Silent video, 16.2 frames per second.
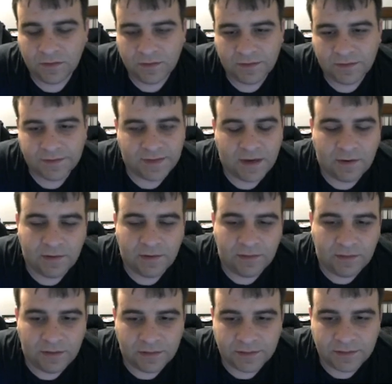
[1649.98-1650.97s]
Let's see how
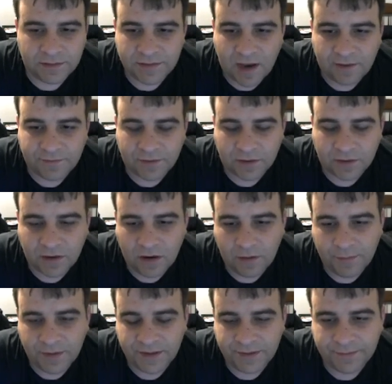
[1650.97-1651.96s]
it looks after
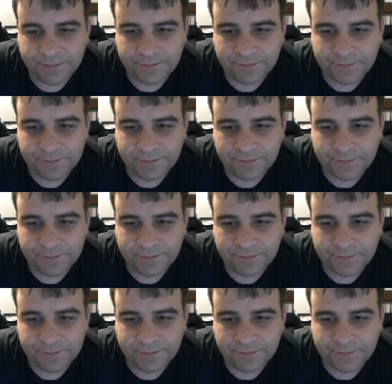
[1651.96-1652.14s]
combat.